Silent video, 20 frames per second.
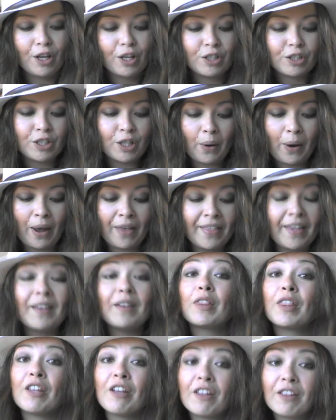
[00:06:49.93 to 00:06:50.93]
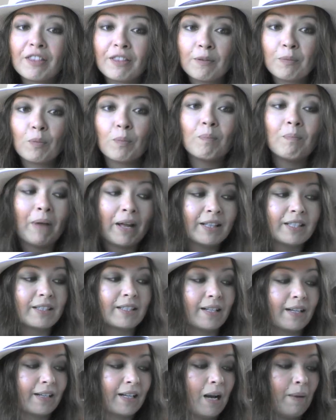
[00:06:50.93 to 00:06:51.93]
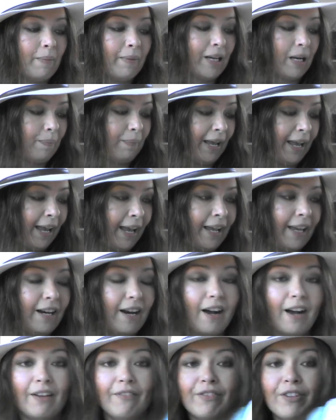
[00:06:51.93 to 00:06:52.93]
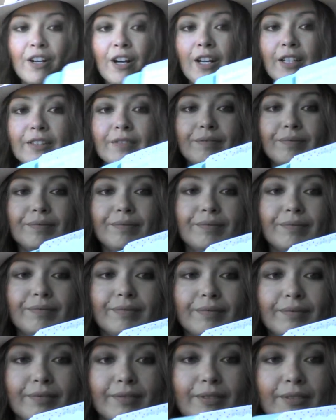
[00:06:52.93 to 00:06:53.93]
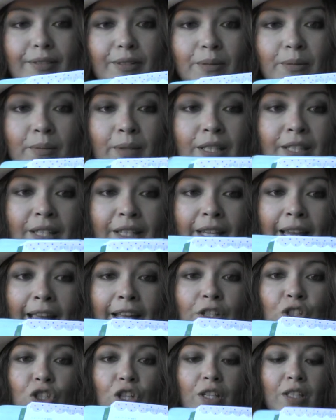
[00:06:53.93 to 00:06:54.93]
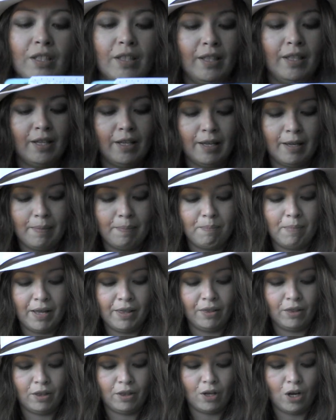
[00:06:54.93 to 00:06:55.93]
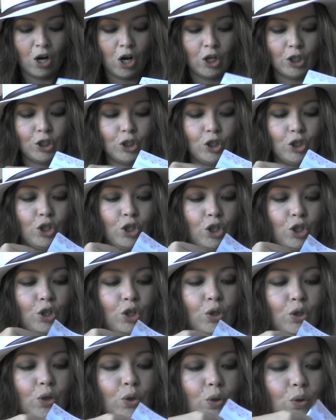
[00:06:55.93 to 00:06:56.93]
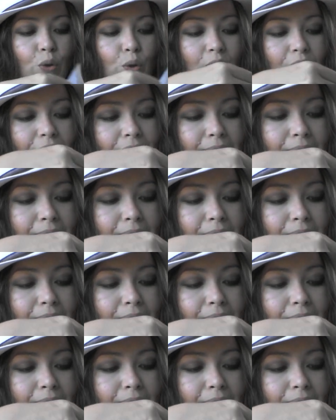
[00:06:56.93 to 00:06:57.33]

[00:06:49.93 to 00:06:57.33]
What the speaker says: So, and then the months that are coming up ahead, I've got, once again, just the month on 2